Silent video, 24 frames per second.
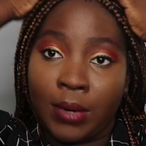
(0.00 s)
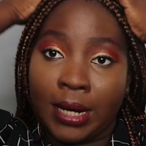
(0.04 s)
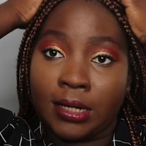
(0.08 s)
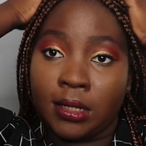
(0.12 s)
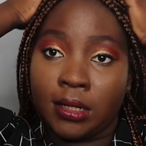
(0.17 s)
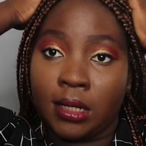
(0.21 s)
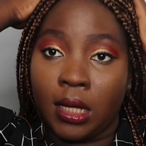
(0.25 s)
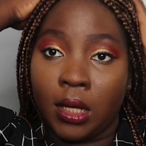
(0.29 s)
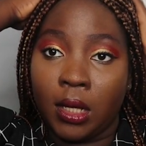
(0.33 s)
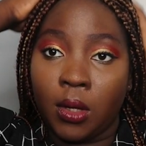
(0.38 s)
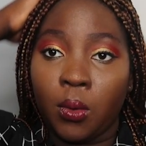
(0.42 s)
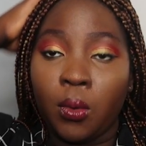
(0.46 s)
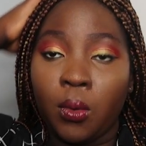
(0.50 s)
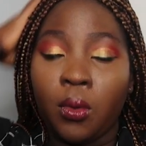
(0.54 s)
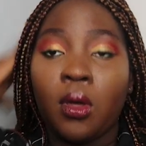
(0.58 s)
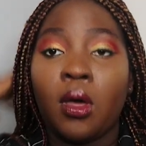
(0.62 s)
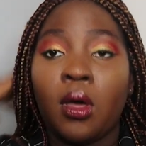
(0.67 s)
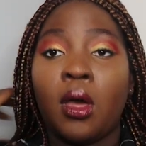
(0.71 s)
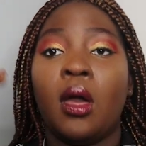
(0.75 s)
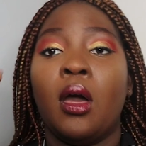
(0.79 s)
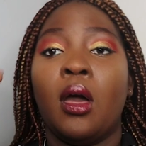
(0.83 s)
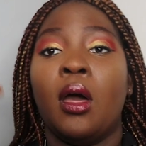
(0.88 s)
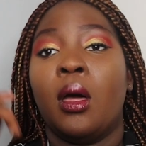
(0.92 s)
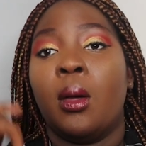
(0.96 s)
right now.
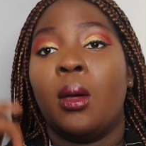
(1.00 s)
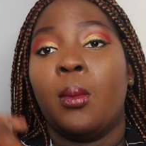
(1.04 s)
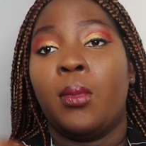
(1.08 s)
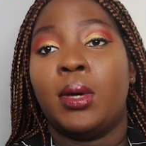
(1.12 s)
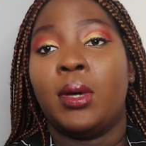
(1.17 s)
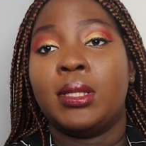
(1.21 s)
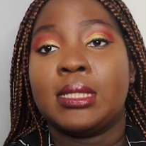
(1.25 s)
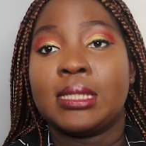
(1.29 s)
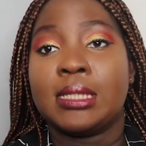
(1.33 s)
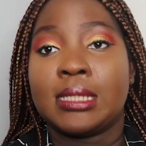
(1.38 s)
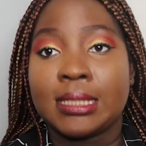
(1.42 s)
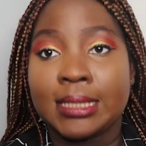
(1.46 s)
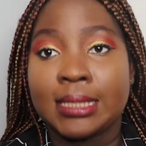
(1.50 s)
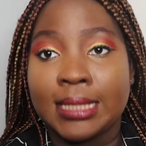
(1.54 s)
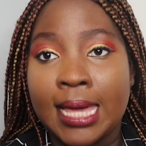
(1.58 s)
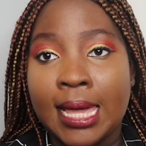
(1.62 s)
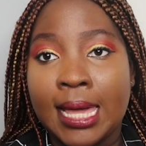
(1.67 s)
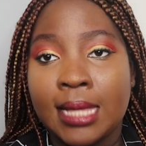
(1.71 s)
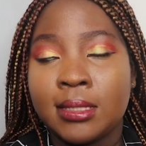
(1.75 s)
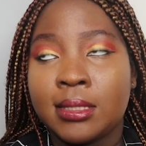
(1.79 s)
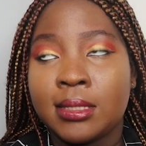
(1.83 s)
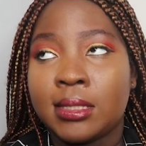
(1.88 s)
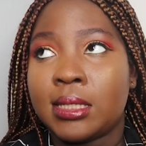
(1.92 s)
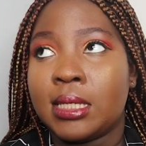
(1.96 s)
But the
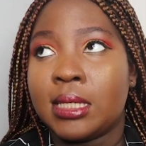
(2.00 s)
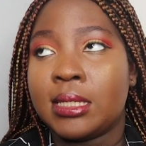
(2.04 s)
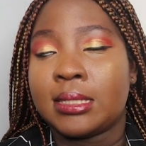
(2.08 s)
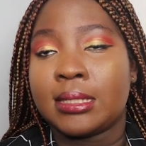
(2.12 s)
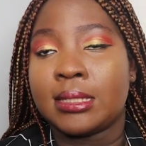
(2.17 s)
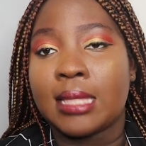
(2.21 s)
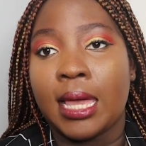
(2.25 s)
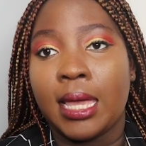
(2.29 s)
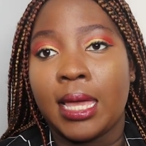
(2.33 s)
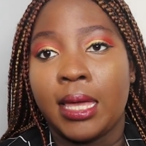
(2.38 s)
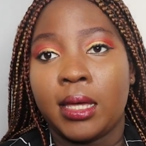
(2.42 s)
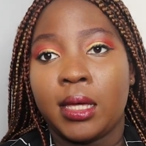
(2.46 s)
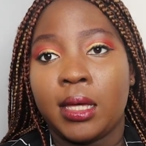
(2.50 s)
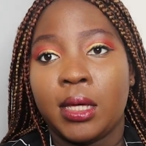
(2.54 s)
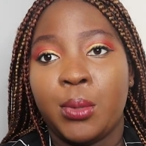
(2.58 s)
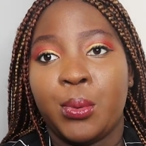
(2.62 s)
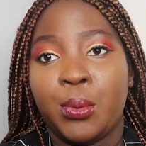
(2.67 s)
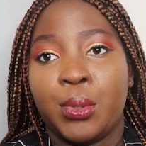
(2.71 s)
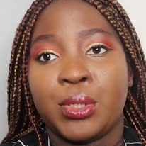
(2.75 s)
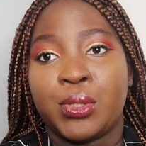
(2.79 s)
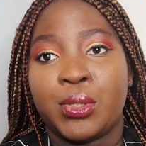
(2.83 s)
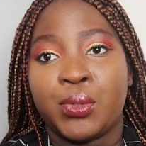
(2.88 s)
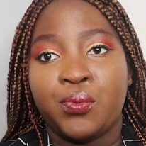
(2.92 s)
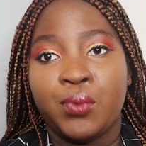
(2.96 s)
skirt is like,
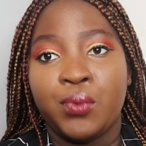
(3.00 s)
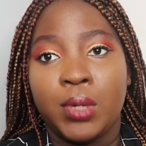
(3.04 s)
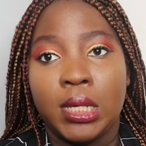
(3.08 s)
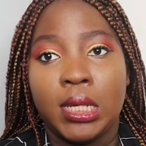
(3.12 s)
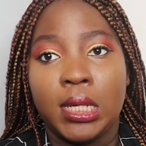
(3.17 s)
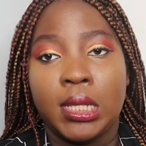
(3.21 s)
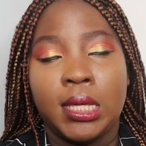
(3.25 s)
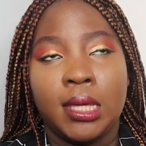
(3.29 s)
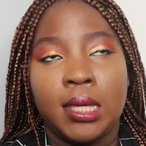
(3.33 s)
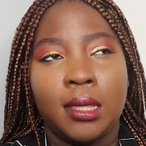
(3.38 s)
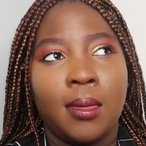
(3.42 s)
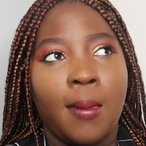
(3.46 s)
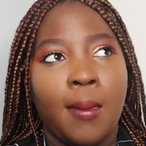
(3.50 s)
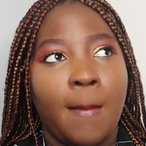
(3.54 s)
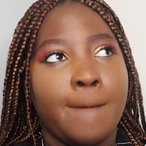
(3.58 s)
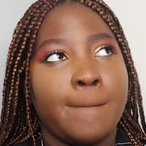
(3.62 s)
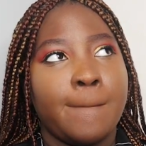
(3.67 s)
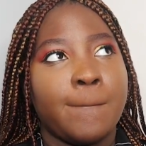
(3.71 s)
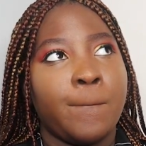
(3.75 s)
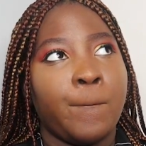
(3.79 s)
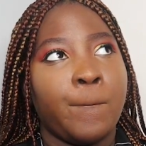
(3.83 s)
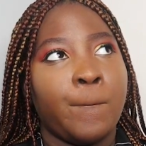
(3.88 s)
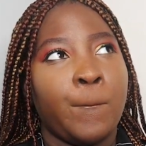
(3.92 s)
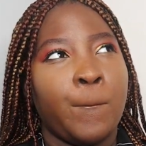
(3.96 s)
it was really,
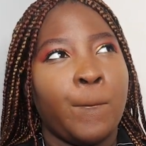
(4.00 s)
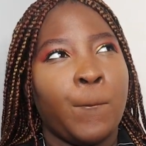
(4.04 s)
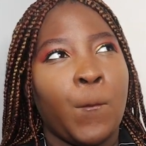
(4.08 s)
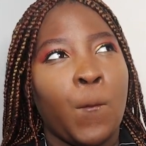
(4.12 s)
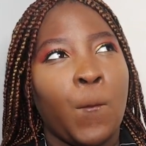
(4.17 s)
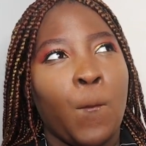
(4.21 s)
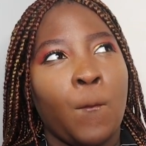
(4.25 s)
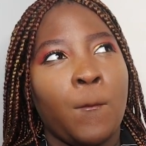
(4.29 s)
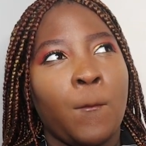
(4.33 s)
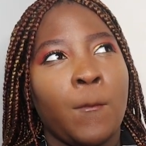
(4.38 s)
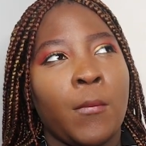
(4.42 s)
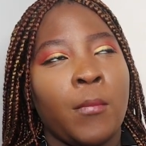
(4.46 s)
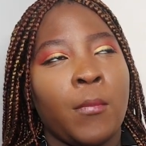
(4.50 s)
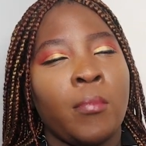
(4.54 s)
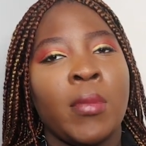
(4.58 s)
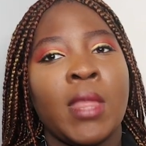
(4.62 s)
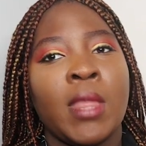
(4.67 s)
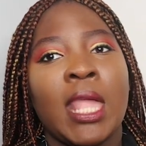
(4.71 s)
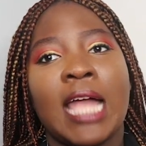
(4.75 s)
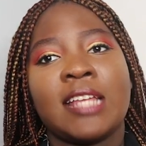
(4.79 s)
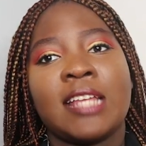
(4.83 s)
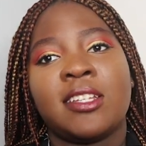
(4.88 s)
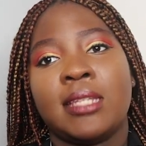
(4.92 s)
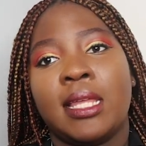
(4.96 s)

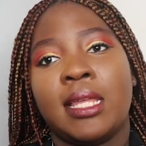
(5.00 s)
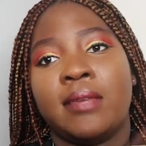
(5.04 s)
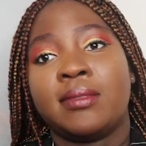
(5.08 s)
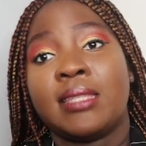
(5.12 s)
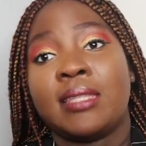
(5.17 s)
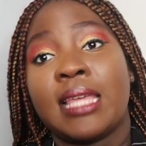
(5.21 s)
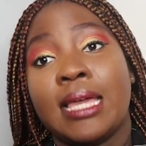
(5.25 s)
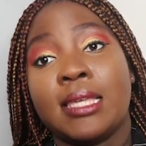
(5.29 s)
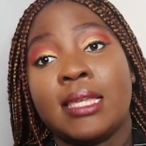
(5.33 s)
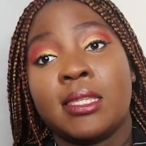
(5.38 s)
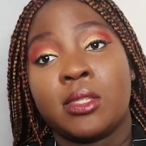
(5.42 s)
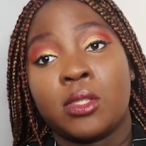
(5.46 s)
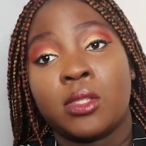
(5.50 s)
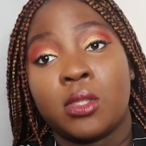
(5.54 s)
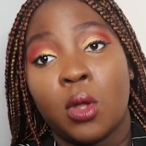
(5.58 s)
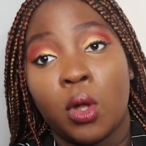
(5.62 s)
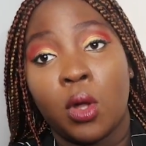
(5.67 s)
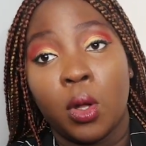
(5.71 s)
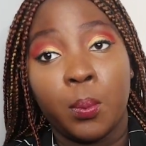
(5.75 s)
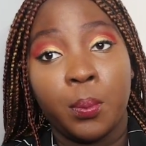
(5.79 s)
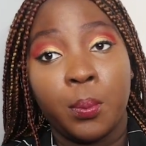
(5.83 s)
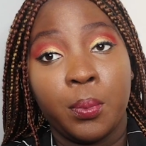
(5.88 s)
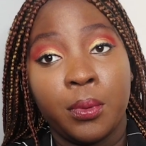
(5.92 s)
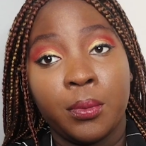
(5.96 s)
I should have sized
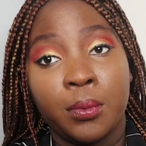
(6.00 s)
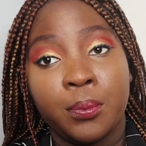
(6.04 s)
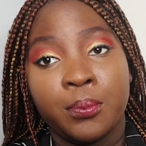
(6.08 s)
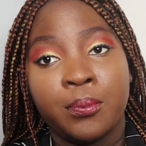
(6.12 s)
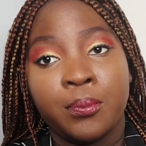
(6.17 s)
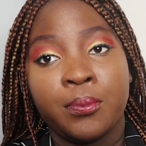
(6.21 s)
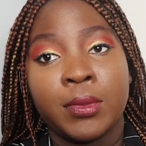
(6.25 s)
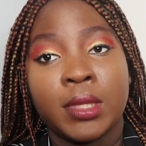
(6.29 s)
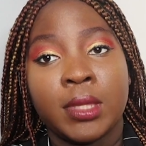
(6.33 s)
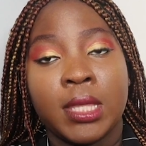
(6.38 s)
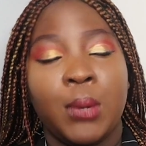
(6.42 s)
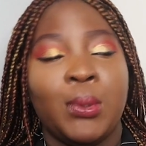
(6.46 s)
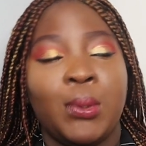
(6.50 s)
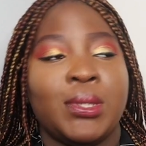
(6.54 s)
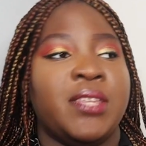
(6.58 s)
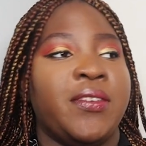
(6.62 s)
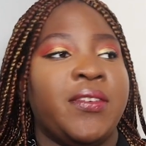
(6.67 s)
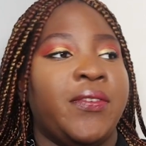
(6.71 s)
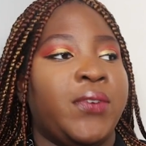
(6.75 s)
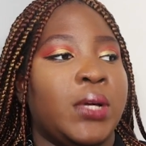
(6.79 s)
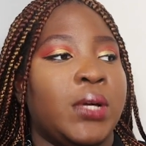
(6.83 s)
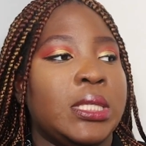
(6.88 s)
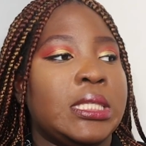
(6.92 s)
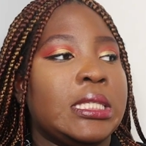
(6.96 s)
up. It was
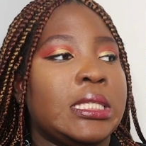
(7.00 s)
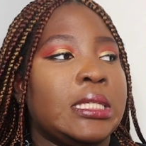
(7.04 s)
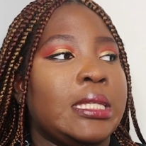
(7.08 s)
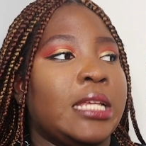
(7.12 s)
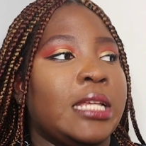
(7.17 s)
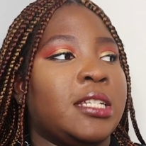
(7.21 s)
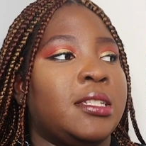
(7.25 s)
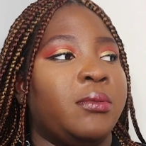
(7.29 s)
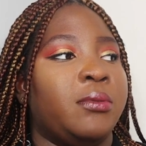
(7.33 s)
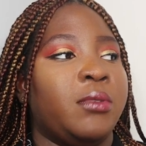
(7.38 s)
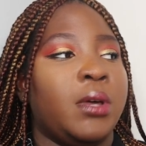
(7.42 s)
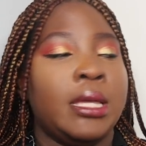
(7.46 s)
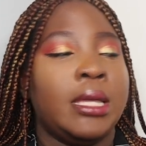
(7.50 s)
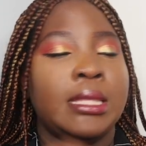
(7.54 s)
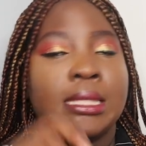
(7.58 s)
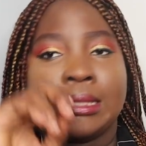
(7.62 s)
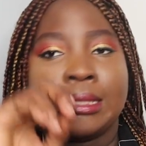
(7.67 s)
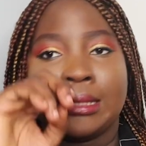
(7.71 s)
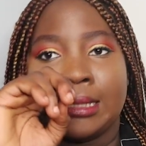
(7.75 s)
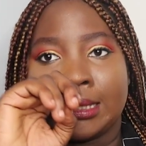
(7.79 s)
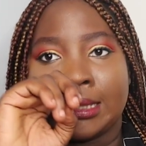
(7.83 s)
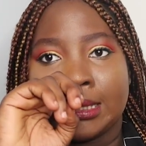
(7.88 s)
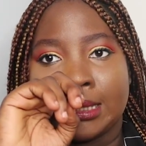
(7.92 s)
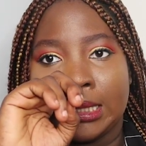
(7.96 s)
a 14, I should have gone in
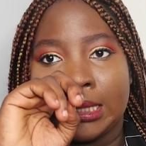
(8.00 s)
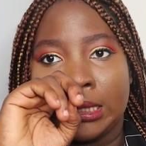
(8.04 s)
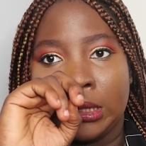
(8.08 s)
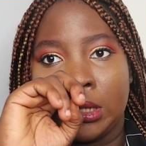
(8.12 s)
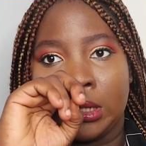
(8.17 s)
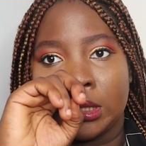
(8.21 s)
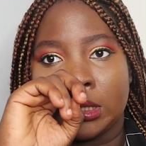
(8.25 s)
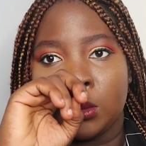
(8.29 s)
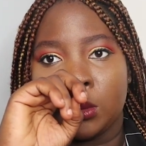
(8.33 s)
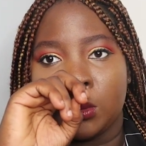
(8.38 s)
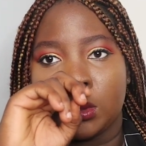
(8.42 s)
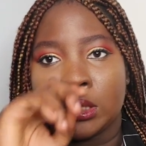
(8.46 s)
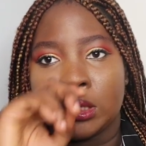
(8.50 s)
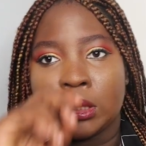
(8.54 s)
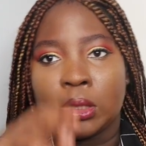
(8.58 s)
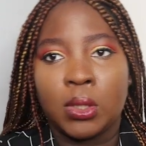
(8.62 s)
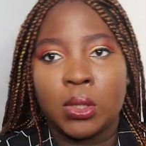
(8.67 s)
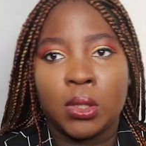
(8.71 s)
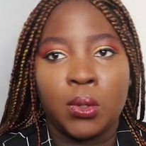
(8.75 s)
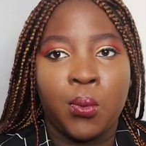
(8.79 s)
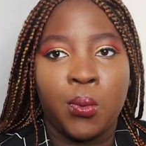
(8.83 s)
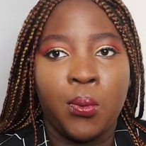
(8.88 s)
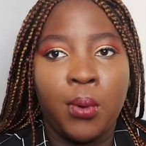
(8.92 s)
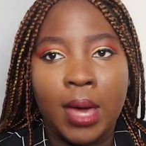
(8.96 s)
16 because it was
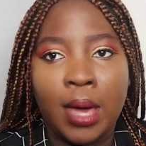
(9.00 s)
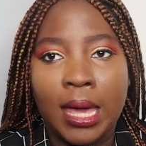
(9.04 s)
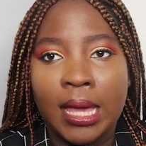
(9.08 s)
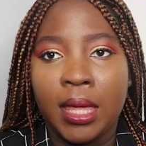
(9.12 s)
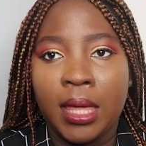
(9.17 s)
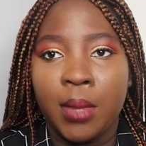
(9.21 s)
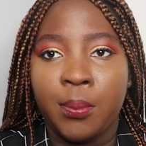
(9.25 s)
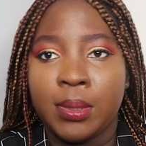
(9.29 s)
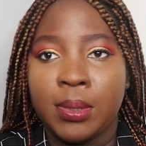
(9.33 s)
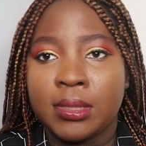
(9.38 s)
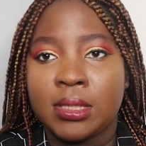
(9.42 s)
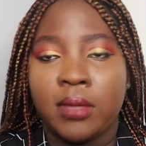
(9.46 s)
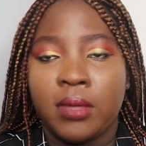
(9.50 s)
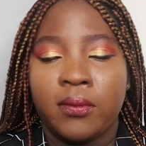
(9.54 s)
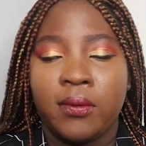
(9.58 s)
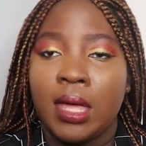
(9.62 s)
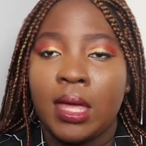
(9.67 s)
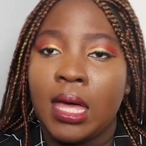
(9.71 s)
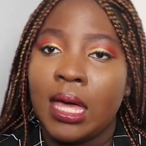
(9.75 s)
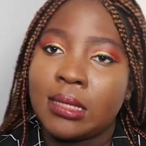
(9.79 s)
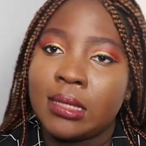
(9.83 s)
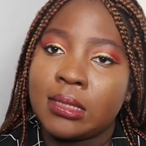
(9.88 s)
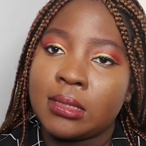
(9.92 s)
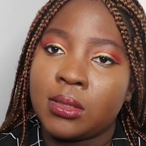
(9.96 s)
quite a bit of
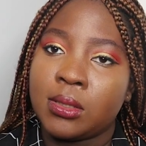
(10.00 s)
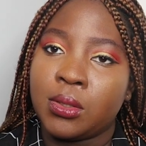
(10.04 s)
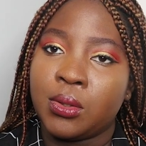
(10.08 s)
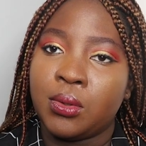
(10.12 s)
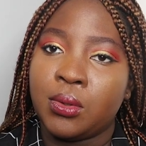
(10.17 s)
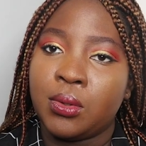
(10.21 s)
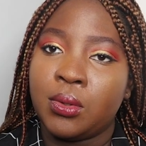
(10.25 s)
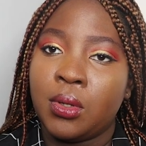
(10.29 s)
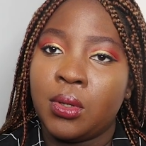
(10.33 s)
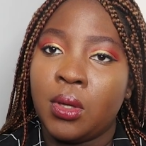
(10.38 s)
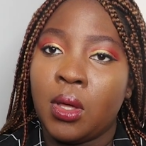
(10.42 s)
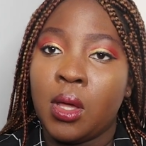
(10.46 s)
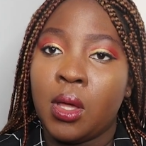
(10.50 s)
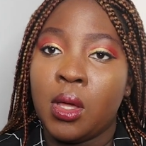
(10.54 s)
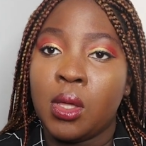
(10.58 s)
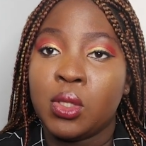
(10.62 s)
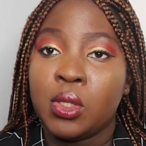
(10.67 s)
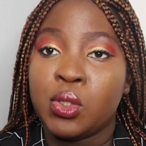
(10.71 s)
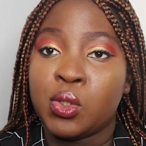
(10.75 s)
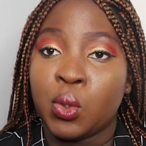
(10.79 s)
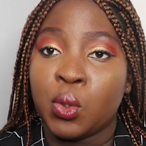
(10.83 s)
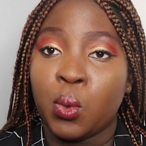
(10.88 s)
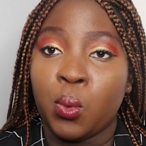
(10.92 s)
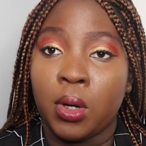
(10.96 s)
a hassle
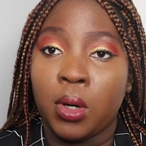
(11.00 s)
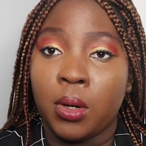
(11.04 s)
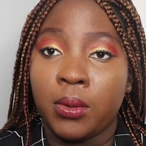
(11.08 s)
to